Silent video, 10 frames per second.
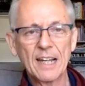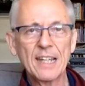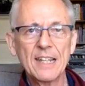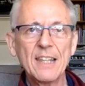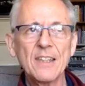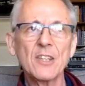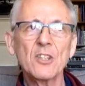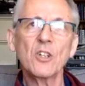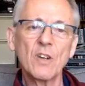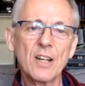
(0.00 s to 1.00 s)
in, in this
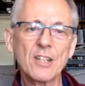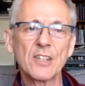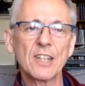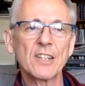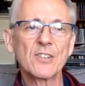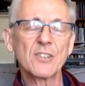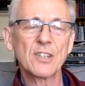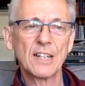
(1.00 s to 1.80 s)
crisis,